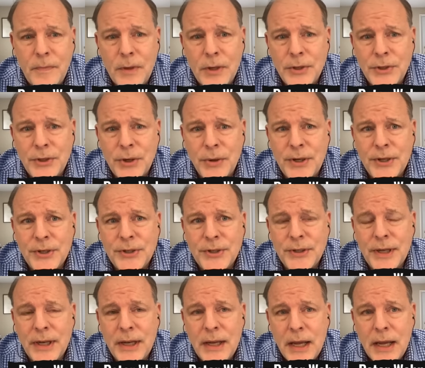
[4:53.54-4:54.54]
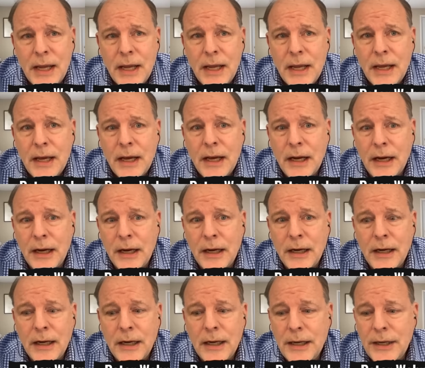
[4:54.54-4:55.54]
so his
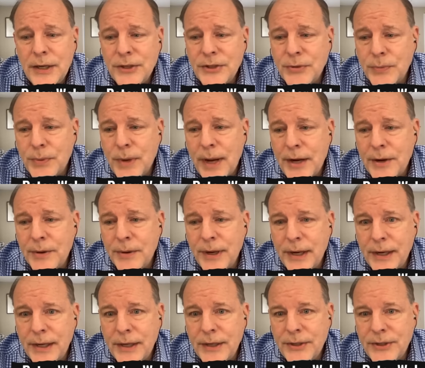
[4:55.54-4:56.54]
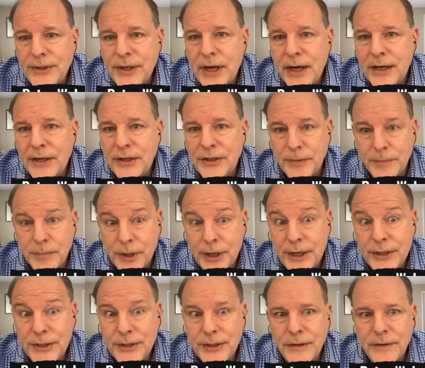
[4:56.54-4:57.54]
uh, his rhetoric is not as
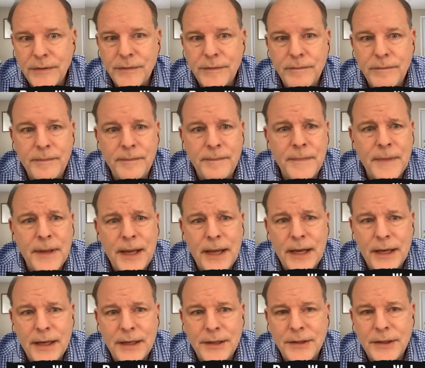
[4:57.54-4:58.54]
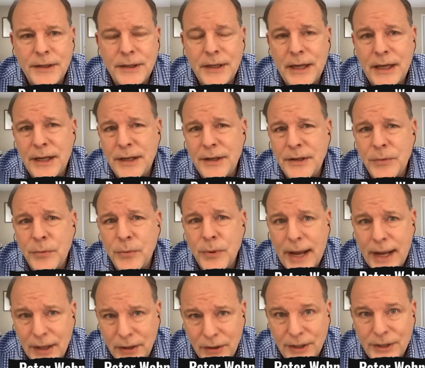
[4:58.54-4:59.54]
abrasive and and
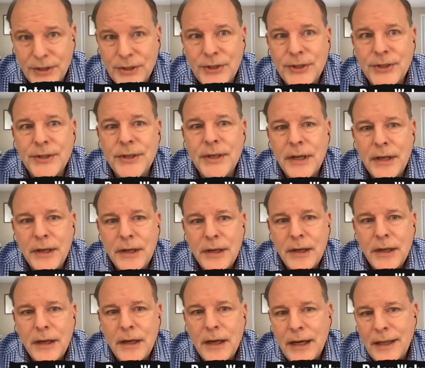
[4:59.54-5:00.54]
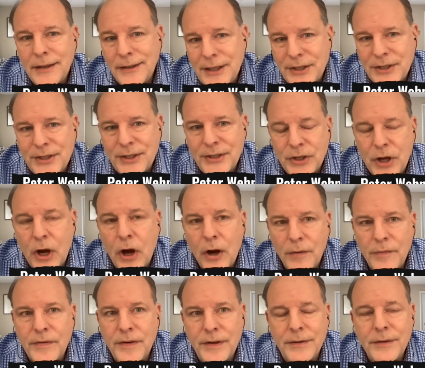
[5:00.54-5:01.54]
reckless, uh, at least as
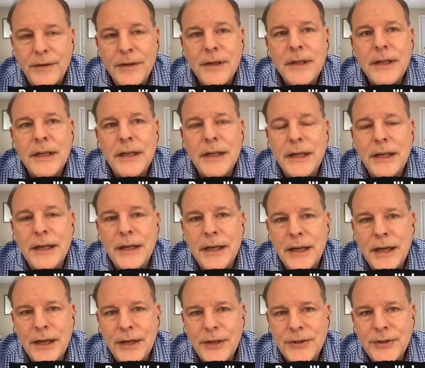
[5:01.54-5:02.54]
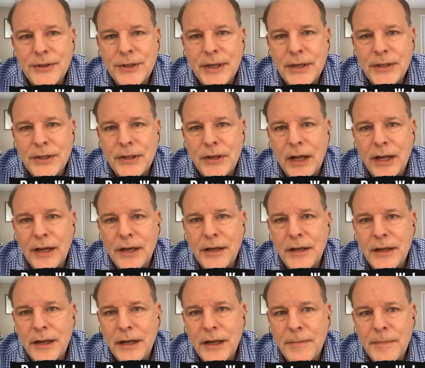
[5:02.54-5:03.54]
often uh, as as a lot
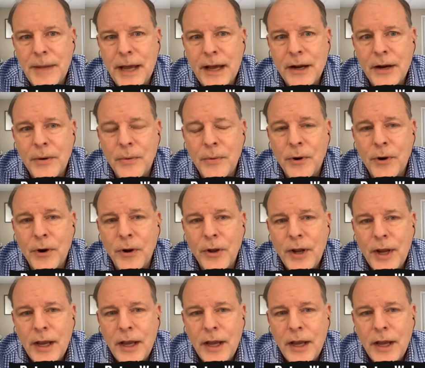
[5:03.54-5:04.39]
in in MAGA world.